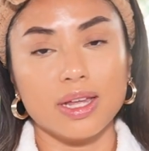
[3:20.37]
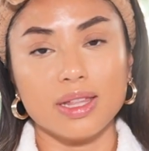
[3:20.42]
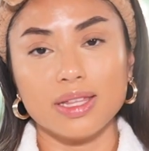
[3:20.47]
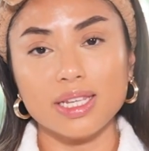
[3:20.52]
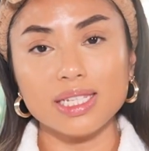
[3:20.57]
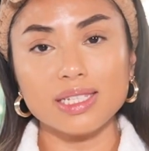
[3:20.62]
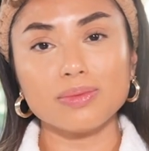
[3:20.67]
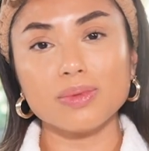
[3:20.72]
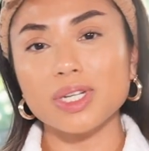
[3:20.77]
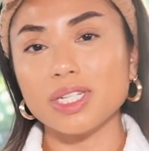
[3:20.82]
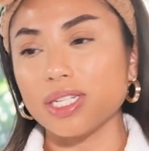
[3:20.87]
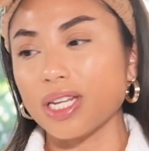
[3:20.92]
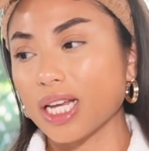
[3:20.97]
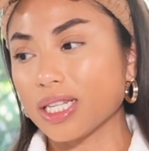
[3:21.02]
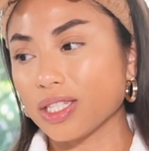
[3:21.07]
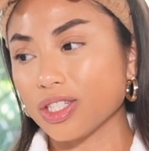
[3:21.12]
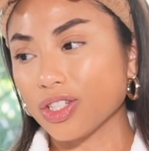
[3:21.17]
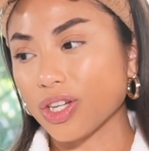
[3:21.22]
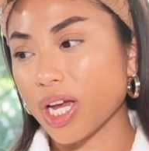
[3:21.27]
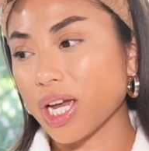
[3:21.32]
This one
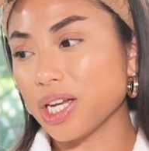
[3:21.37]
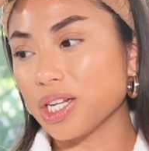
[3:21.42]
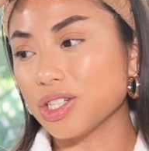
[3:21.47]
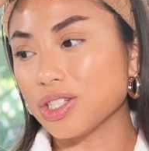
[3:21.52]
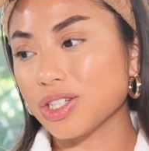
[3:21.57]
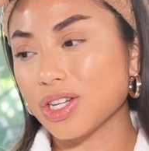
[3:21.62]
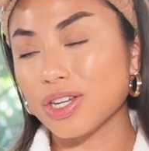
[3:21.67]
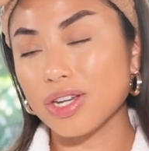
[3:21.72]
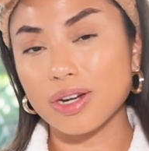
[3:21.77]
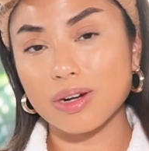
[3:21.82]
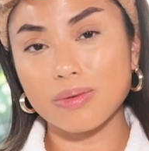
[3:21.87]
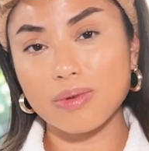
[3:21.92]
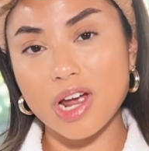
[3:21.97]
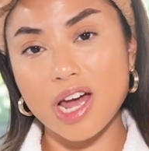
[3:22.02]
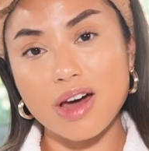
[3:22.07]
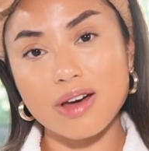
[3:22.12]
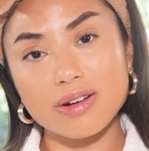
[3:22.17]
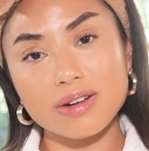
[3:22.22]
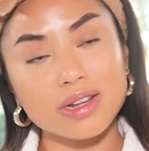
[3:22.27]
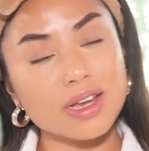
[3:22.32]
doesn't change year
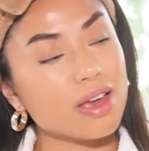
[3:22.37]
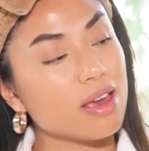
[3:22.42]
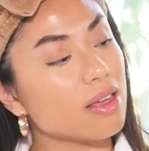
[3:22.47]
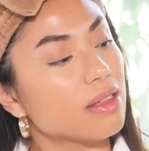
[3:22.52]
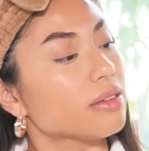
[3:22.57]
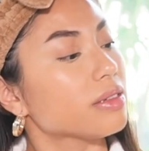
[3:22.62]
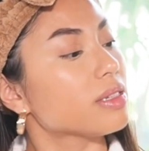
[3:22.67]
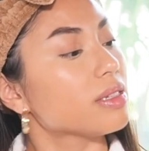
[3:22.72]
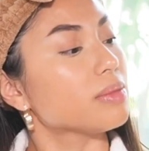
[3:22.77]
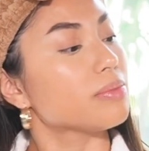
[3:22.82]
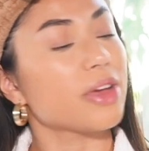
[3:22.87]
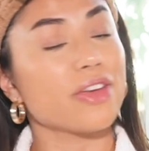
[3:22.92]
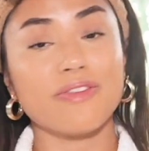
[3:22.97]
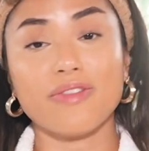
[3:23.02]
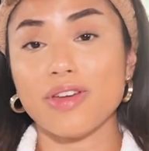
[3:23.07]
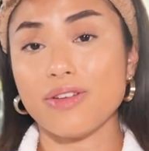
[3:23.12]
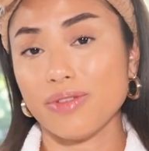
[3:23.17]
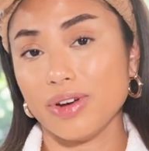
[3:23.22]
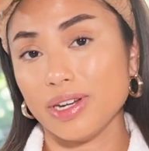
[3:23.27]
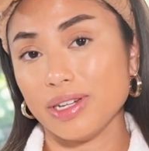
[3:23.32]
round. This is my
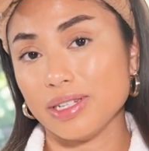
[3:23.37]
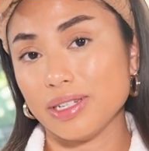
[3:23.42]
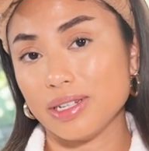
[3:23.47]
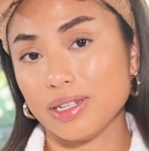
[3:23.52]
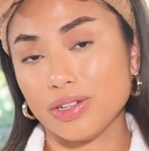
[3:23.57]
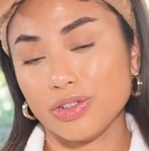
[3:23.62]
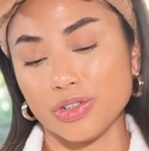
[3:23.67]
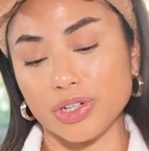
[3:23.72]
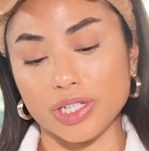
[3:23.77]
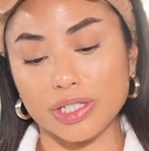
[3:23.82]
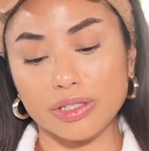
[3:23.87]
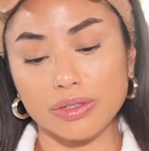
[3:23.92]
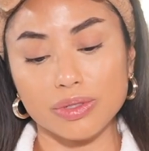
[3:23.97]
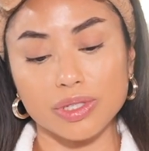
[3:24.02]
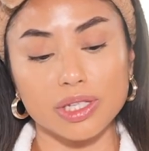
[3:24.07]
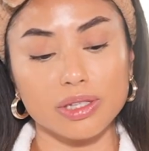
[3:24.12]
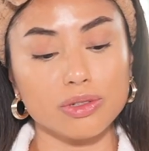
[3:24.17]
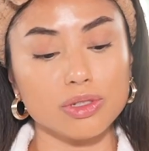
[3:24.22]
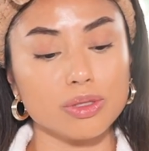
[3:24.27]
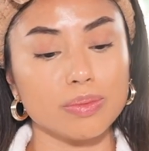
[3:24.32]
favorite.
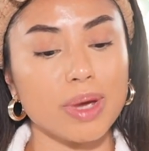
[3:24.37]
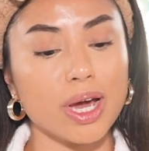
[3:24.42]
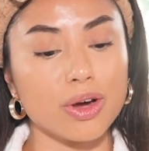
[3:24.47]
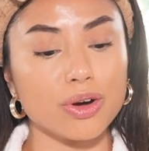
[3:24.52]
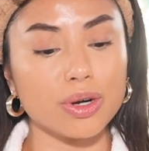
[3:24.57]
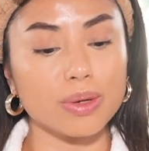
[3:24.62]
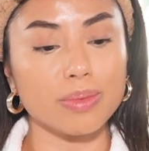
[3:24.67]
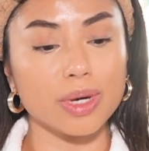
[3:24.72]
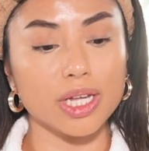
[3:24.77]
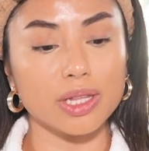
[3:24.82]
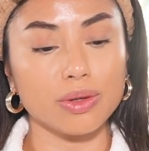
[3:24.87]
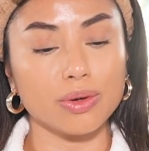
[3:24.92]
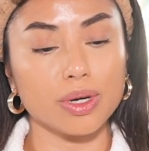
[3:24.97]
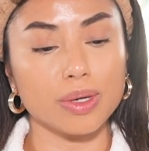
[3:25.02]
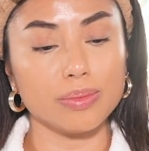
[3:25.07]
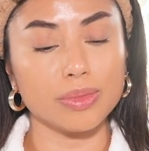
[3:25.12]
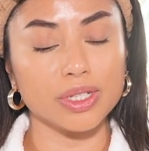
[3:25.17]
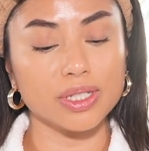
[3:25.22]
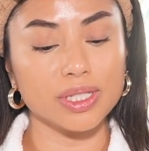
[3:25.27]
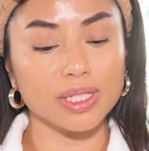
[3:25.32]
Translucent Loose Powder by
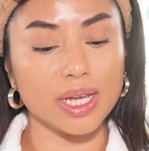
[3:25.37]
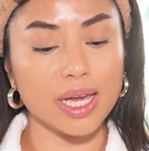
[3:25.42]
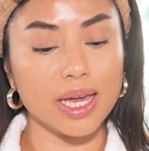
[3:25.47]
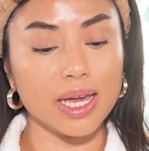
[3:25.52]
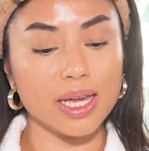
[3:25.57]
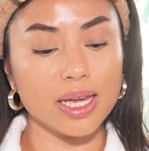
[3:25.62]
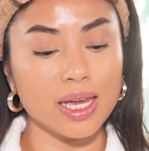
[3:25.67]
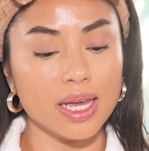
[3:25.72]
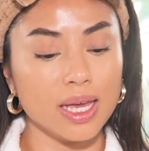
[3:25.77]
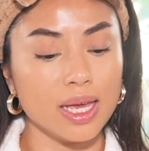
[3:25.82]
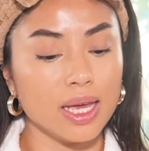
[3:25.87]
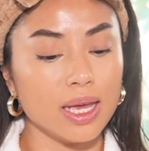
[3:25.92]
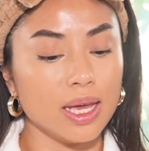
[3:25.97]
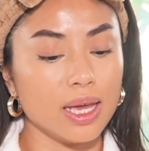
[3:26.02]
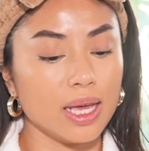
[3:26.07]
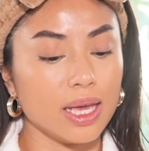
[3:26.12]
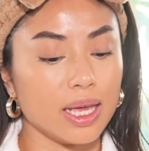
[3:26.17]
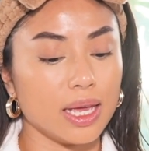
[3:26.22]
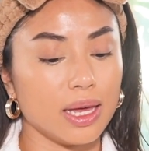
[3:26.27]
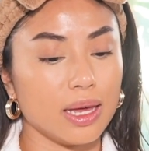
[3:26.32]
Laura Mercier,
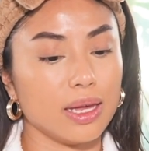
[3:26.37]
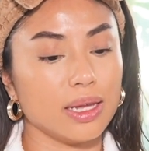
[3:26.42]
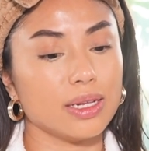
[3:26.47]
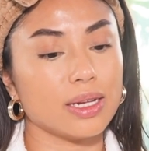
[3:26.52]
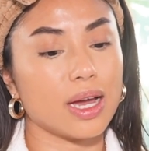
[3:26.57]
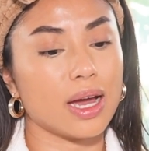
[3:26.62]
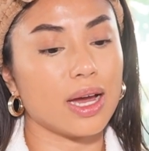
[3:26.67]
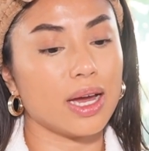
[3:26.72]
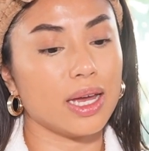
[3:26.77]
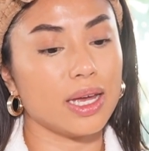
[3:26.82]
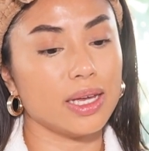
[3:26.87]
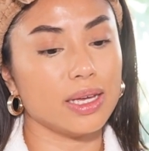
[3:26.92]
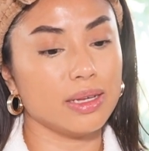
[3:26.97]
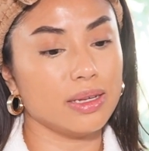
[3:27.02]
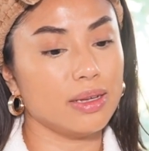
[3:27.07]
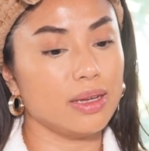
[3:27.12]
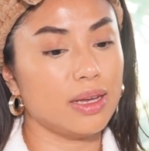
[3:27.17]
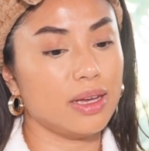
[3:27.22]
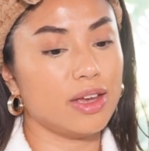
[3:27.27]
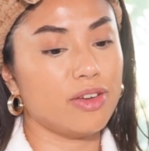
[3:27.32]
and
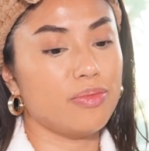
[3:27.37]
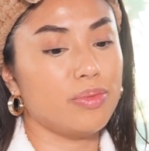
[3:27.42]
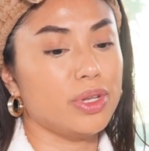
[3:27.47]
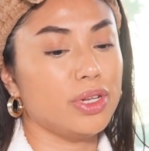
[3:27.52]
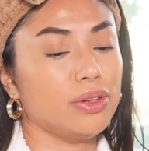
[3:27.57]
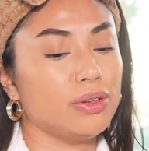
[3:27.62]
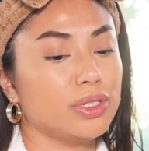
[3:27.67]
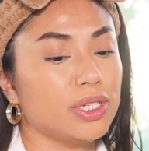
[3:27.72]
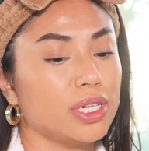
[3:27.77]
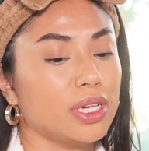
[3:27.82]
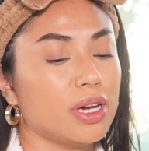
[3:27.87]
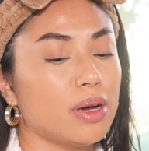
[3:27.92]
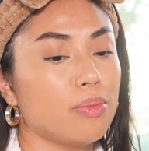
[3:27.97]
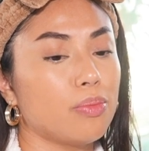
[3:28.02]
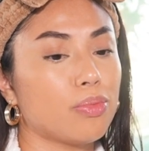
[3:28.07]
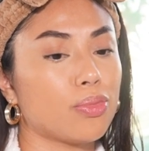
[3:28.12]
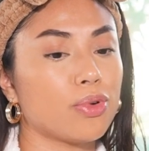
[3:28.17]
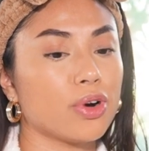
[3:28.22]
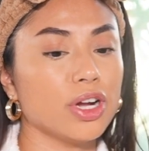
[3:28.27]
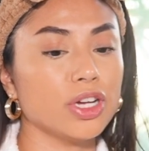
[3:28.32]
I have been using a
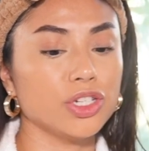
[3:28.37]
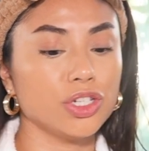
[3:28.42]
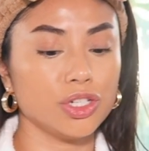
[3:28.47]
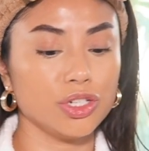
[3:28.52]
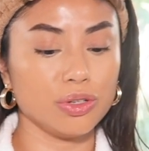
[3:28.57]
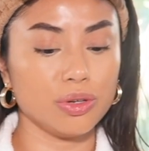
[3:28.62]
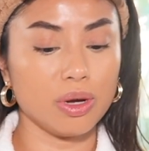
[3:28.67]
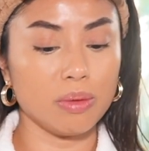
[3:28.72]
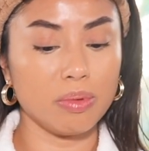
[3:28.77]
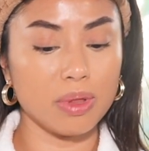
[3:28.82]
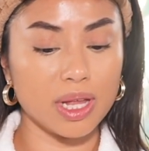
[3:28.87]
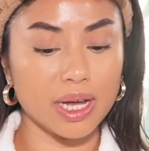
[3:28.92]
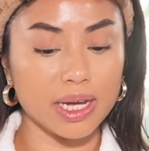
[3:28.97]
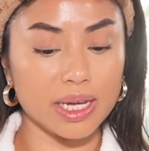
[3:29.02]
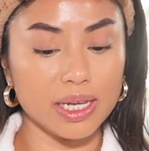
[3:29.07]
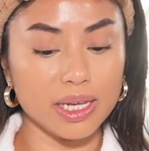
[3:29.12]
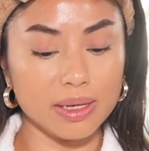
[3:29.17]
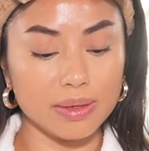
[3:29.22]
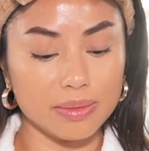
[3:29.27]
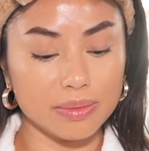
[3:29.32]
brush to
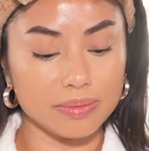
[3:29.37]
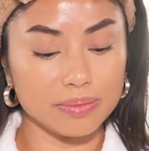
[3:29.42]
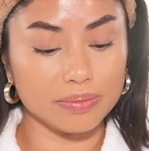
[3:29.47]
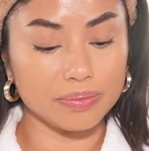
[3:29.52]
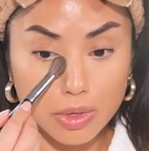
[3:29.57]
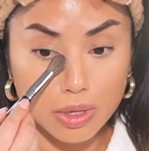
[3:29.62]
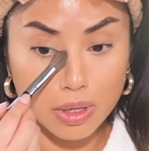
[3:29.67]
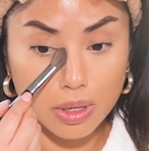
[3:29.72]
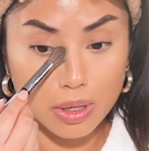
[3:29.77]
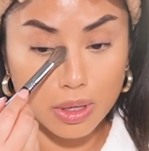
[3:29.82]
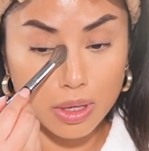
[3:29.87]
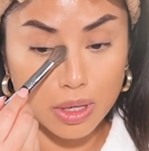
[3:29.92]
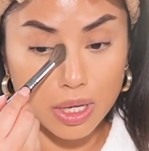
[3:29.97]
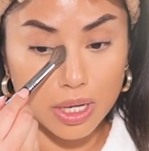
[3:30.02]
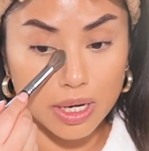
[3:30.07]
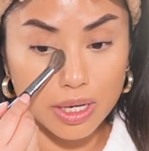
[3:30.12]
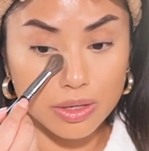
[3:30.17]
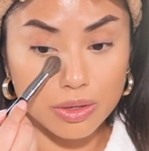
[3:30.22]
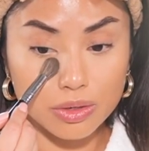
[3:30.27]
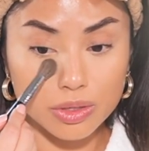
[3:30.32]
apply it,
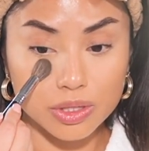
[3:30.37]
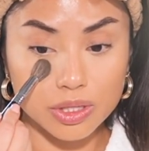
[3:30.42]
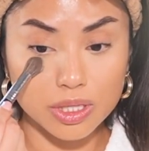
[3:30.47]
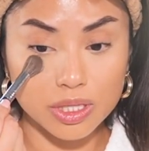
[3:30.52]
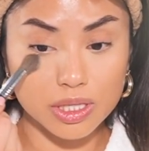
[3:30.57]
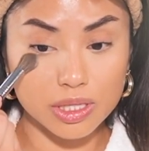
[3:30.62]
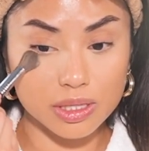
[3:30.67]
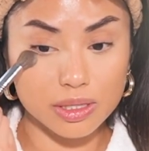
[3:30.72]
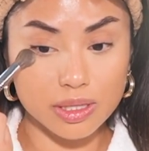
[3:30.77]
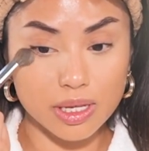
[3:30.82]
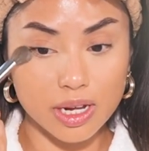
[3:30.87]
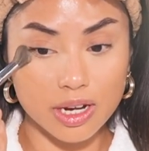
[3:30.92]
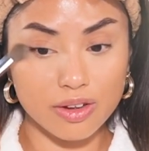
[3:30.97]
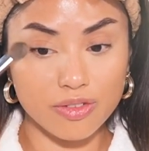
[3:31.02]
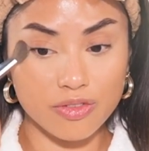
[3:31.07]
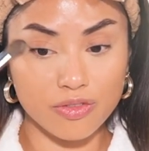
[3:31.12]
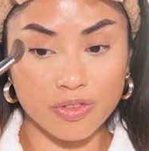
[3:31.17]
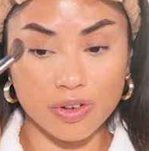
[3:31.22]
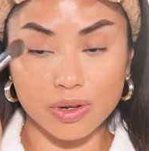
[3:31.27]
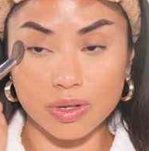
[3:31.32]
and I usually just set
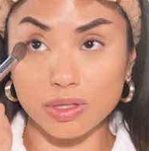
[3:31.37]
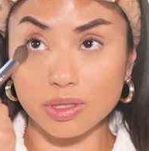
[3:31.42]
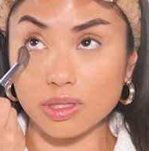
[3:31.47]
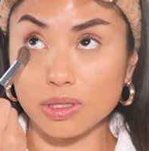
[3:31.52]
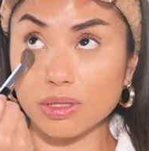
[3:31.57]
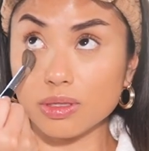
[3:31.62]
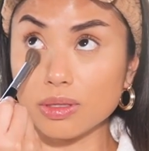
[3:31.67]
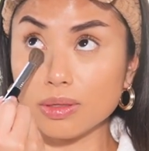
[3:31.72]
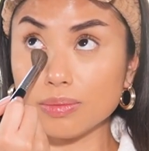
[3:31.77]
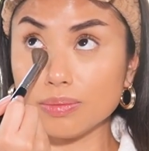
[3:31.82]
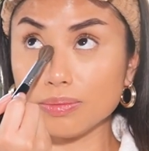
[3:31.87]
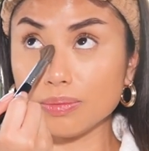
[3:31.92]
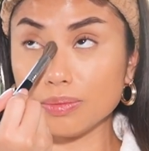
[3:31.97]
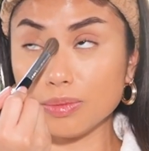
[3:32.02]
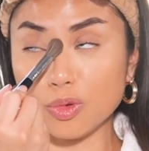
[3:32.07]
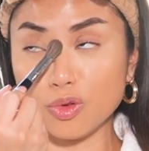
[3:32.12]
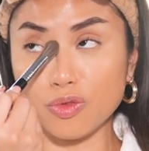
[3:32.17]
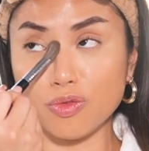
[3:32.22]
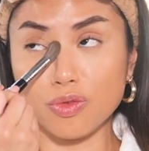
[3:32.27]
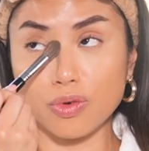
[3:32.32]
it first
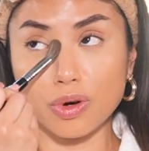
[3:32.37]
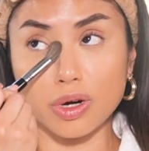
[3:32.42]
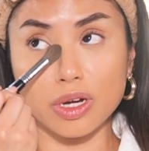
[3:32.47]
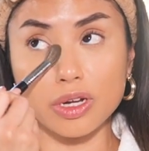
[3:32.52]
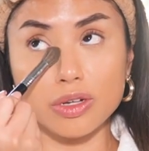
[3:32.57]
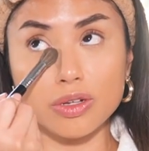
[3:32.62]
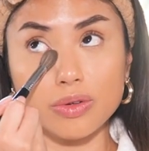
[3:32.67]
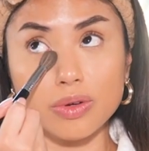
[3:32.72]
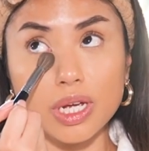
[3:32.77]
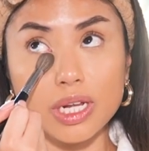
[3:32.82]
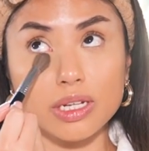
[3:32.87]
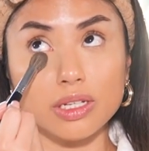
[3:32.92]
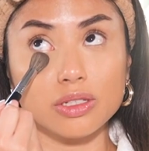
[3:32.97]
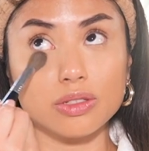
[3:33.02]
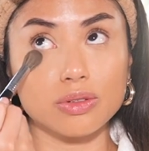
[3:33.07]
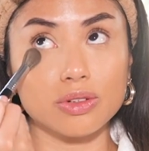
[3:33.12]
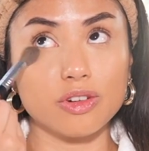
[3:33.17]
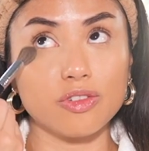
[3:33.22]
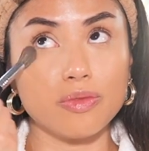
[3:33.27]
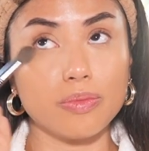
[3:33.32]
before I do any
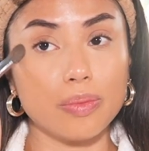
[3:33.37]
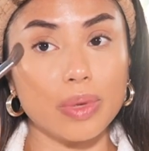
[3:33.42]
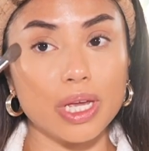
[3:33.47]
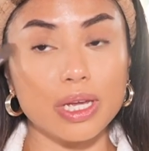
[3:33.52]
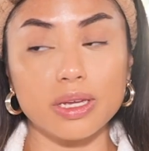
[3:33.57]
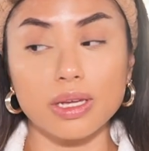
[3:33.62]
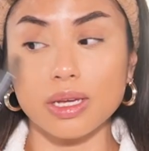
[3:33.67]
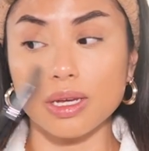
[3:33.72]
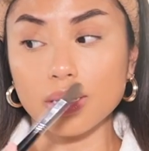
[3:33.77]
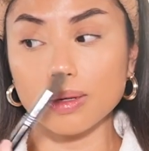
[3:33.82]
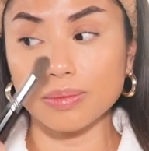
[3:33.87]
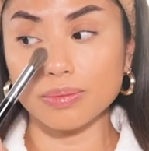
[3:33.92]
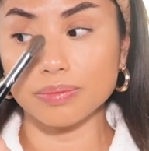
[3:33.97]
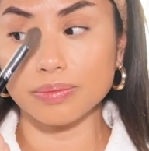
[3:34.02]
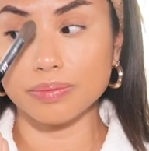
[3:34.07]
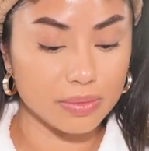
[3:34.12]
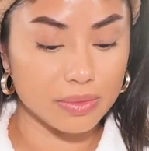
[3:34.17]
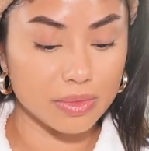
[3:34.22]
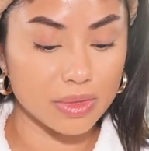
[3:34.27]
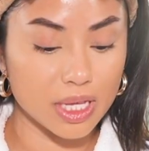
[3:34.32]
sort of baking.